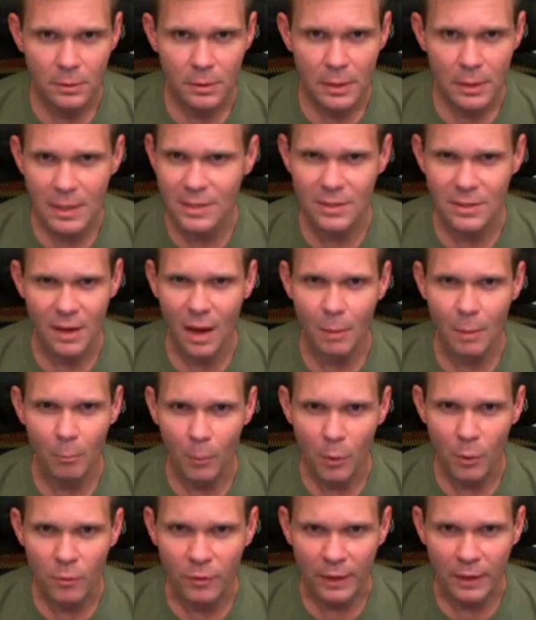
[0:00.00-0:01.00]
is not
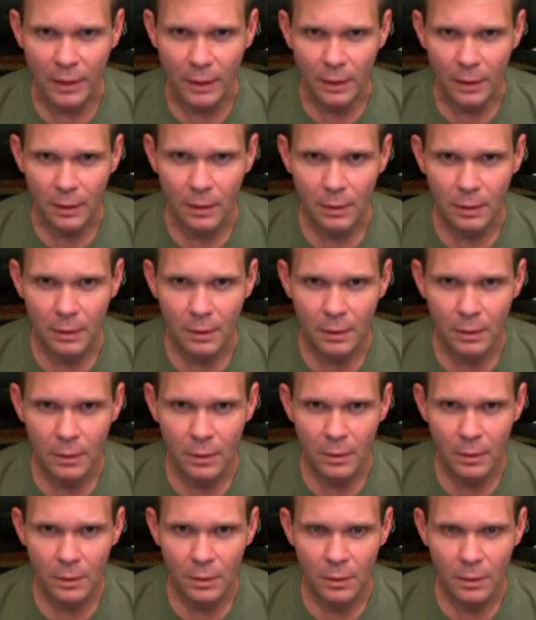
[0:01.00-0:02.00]
moving.
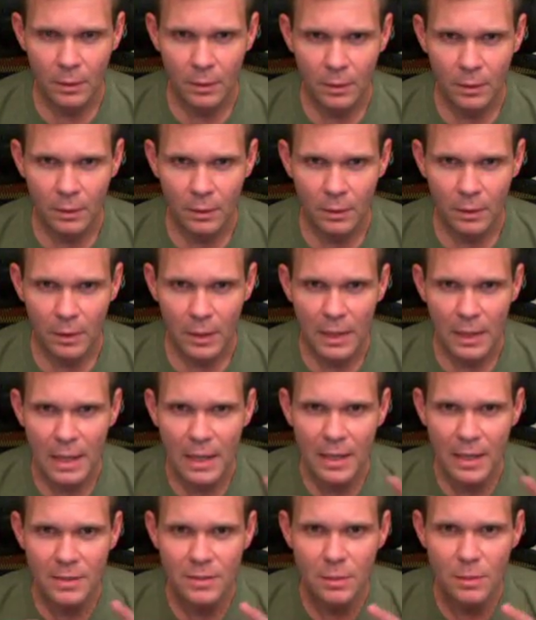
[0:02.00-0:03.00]
It
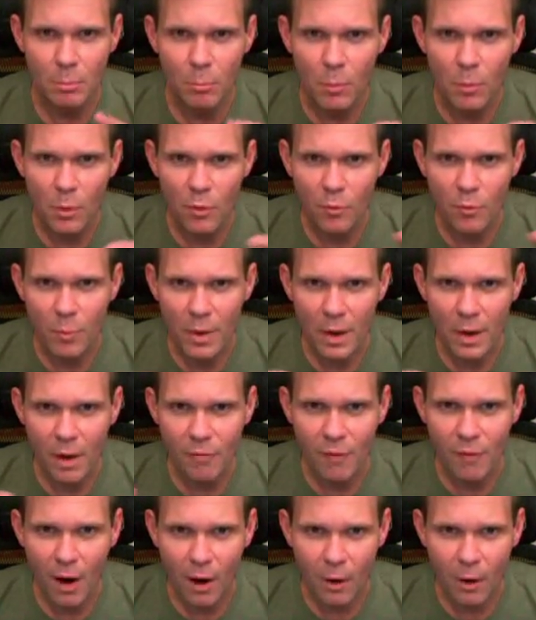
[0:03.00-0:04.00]
is the movement of
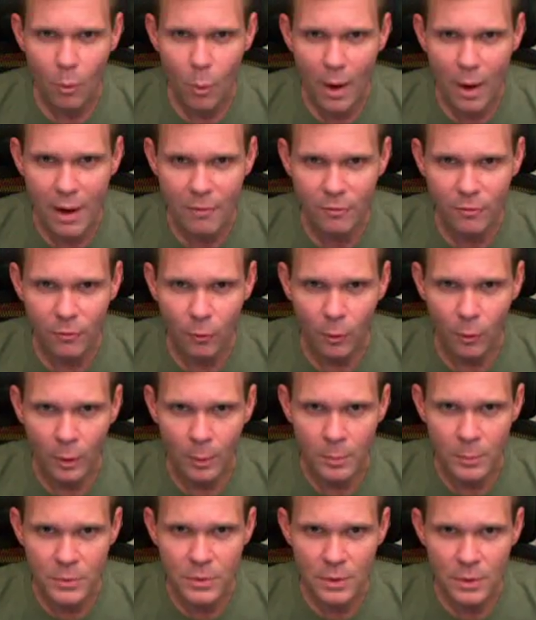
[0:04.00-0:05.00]
our
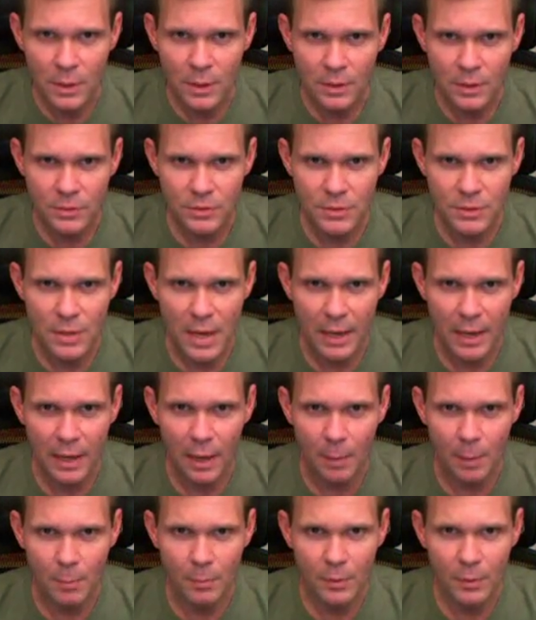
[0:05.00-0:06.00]
waveforms that
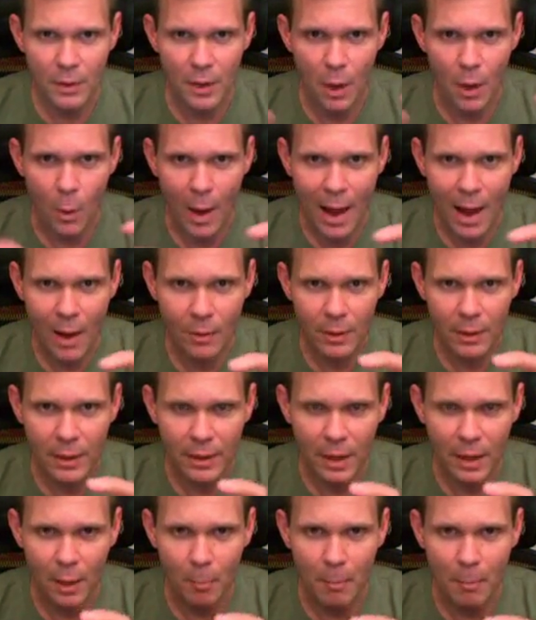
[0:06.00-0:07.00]
go out and
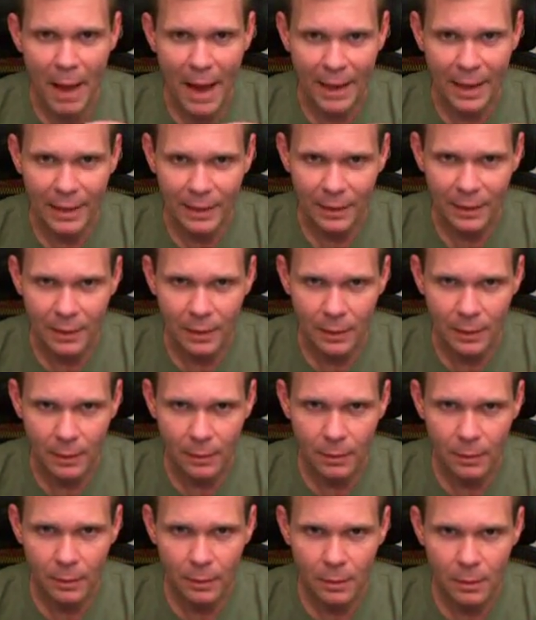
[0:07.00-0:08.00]
come back in
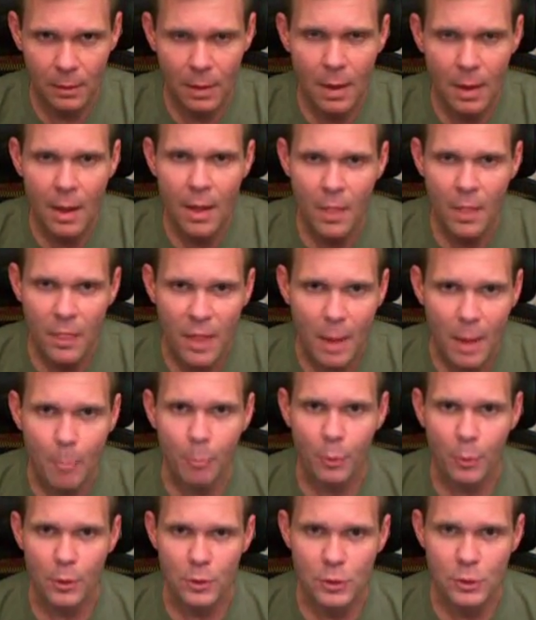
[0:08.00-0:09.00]
that
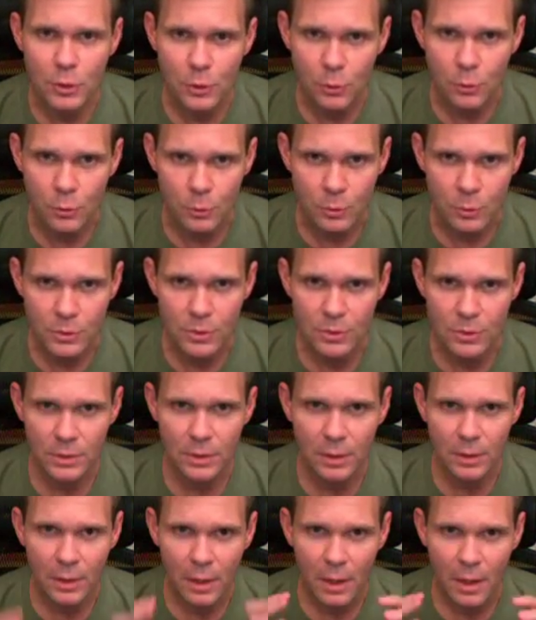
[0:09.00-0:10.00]
produce
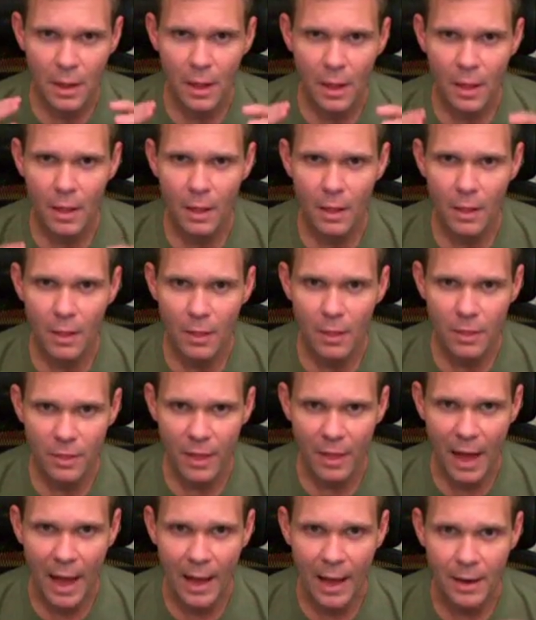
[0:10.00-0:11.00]

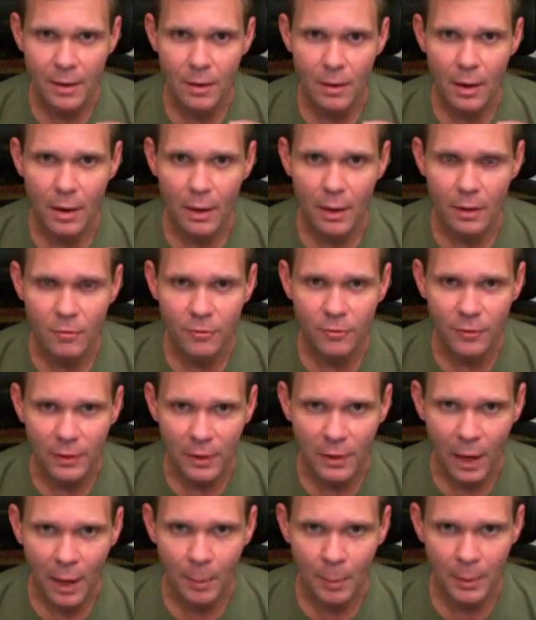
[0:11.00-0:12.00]
that
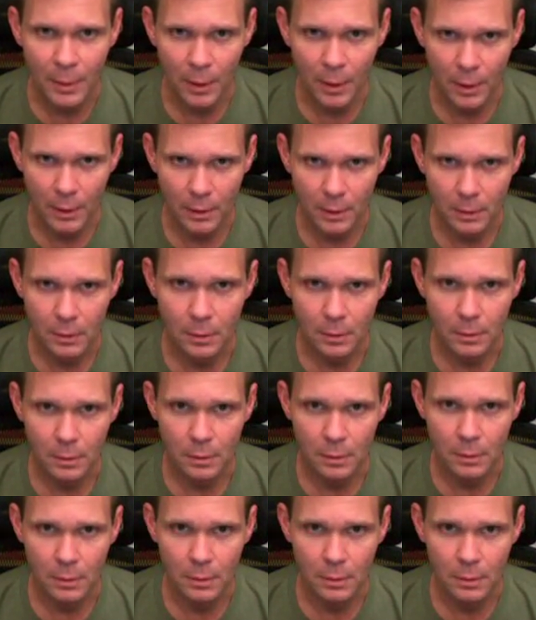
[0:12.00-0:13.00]
phenomenon.
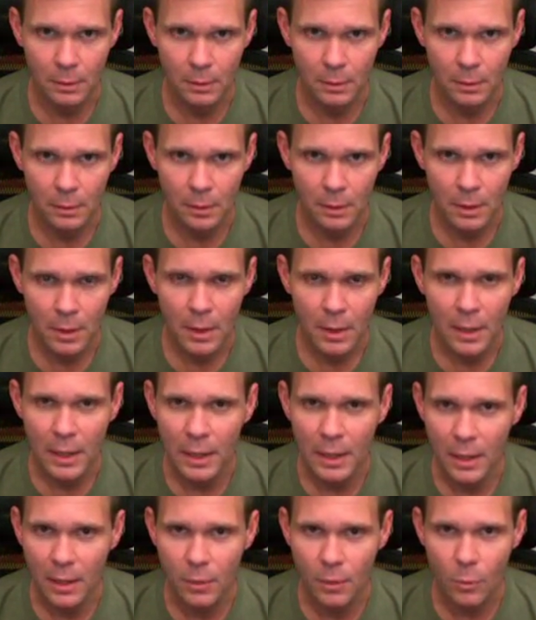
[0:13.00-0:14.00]

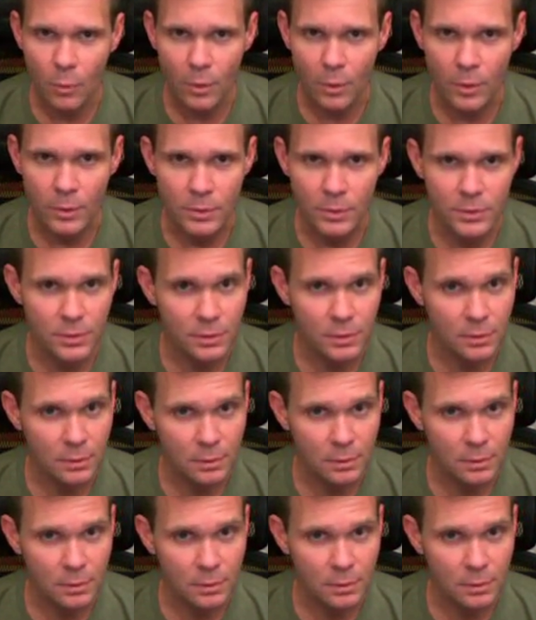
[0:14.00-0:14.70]
In other words,